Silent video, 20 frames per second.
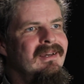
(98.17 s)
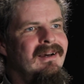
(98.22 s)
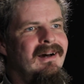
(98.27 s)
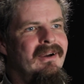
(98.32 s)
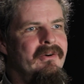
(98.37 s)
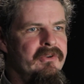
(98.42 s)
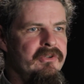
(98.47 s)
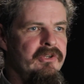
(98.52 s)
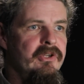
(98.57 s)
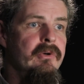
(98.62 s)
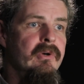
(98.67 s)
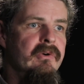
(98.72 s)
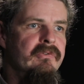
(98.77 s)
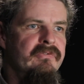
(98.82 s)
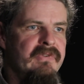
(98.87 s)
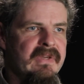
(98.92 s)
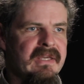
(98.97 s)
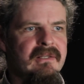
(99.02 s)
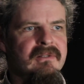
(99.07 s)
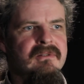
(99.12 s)
are a newer
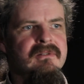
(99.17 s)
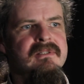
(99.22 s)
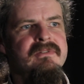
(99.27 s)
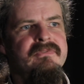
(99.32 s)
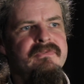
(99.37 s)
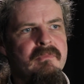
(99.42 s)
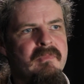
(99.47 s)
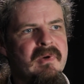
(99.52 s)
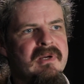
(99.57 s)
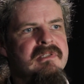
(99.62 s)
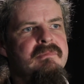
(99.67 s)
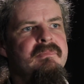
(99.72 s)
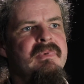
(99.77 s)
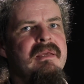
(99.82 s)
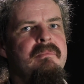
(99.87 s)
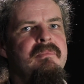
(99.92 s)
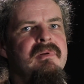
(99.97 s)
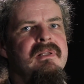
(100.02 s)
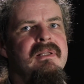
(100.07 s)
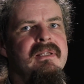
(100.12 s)
field for most
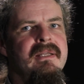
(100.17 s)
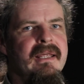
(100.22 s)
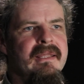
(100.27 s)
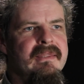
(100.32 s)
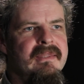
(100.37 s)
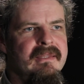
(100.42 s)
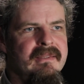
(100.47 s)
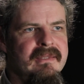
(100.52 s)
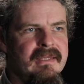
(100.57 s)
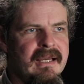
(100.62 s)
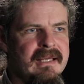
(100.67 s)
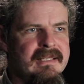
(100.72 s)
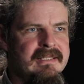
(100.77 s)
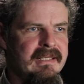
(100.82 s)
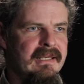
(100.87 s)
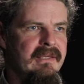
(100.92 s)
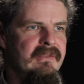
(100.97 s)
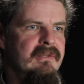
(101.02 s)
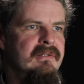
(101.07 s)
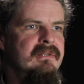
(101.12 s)
people and I think the
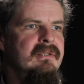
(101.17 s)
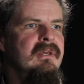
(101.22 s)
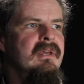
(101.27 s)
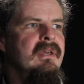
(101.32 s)
idea that